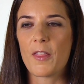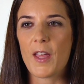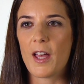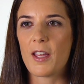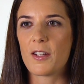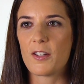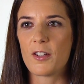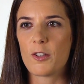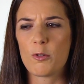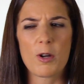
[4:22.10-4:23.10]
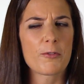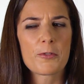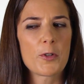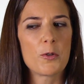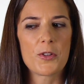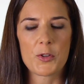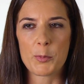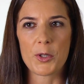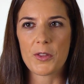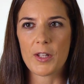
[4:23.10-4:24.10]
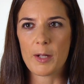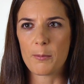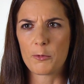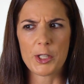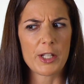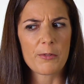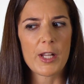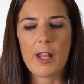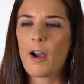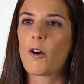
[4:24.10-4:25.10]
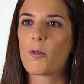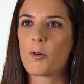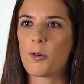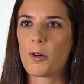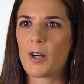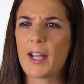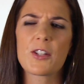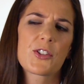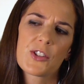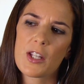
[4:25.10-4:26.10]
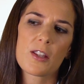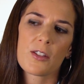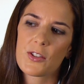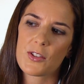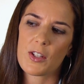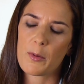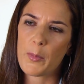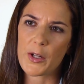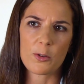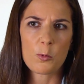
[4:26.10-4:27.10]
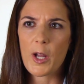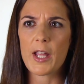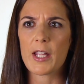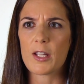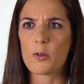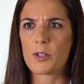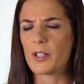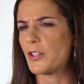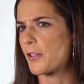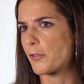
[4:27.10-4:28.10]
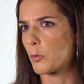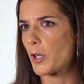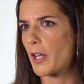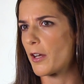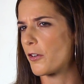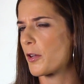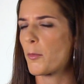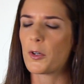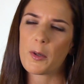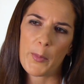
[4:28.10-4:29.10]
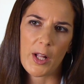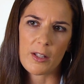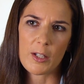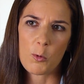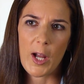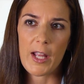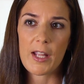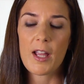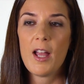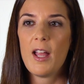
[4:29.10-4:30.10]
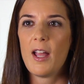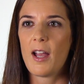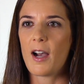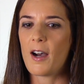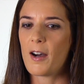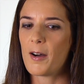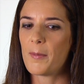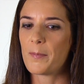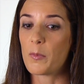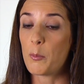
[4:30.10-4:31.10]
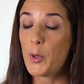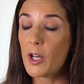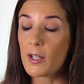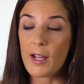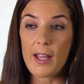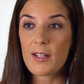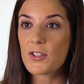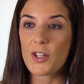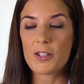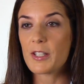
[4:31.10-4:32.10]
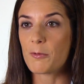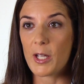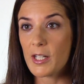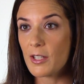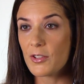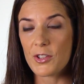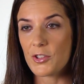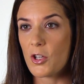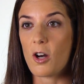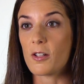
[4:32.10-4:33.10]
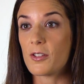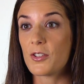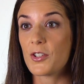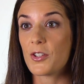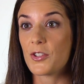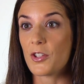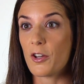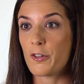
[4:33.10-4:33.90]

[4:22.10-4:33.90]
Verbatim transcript: than whoever wrote this book that I'm reading right now. Or I could say this in a better way, or in a different way, or in a more compelling way. Um, but I hadn't done any writing since college. So